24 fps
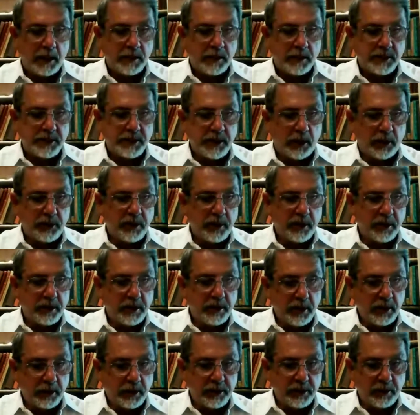So
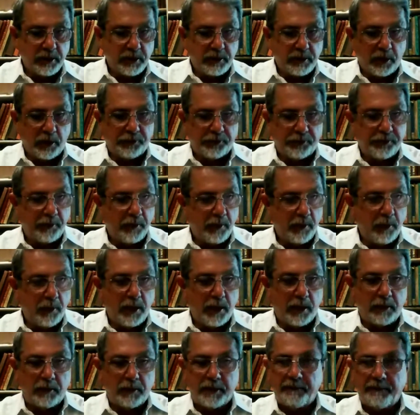you go through
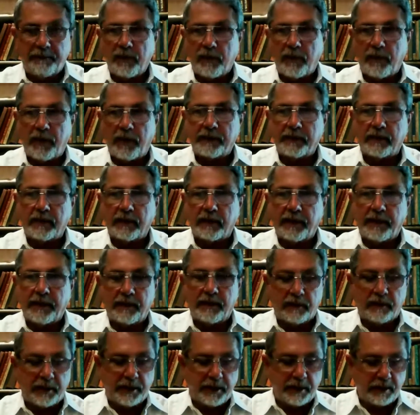all, if you want, the
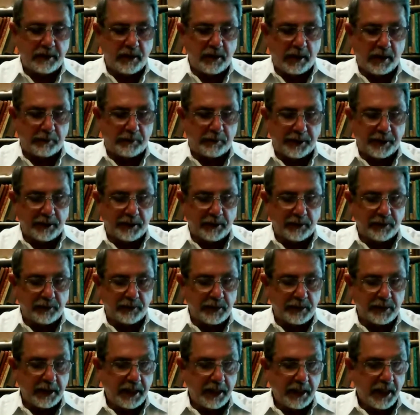legally
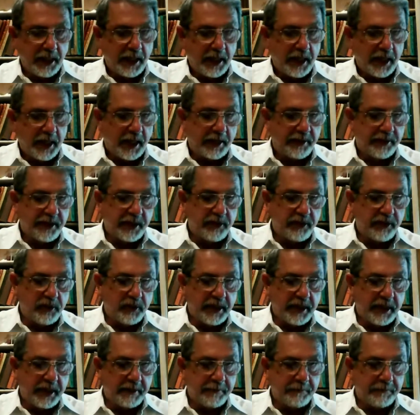gobbledygook, and then you
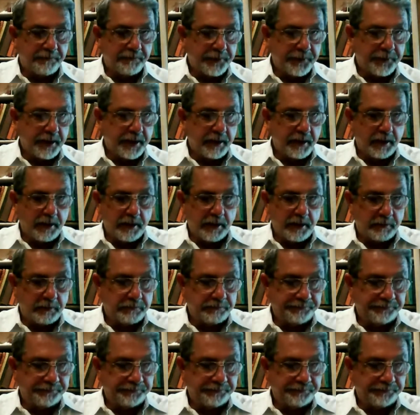get, oh,